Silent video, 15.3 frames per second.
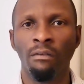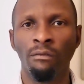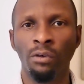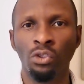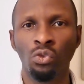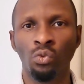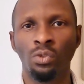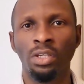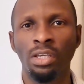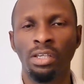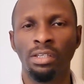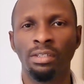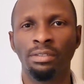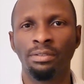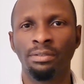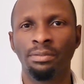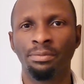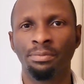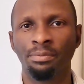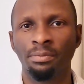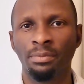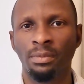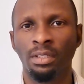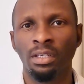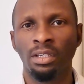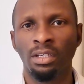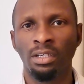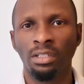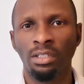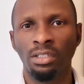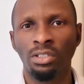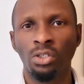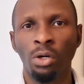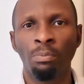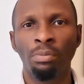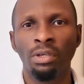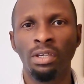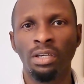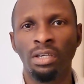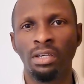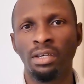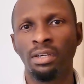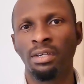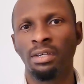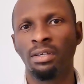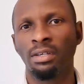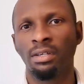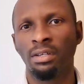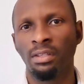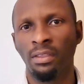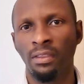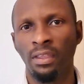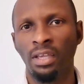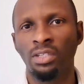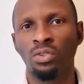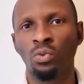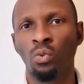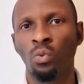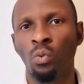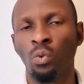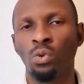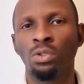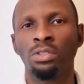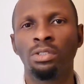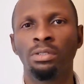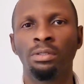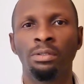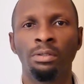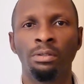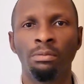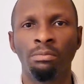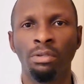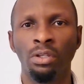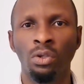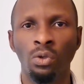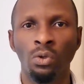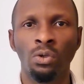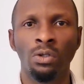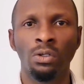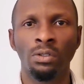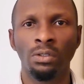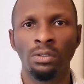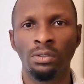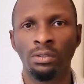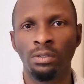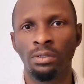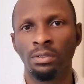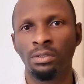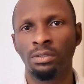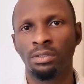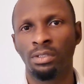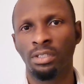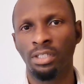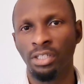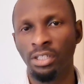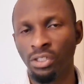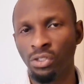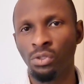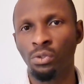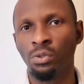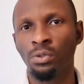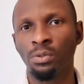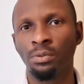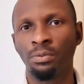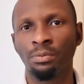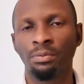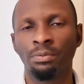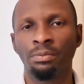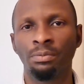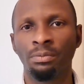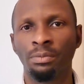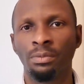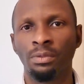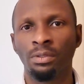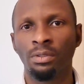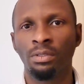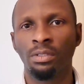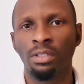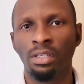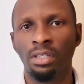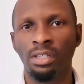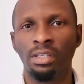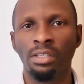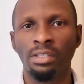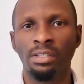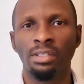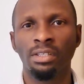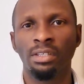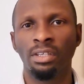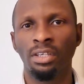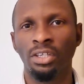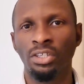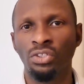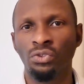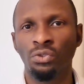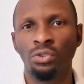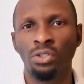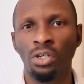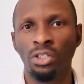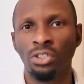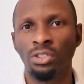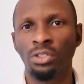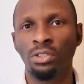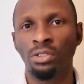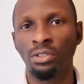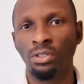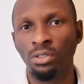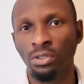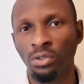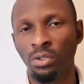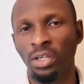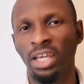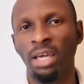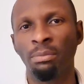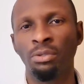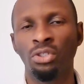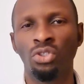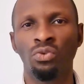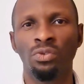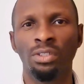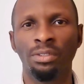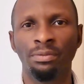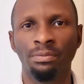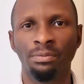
For today, the topic that would be looked into is Introduction to Chemistry.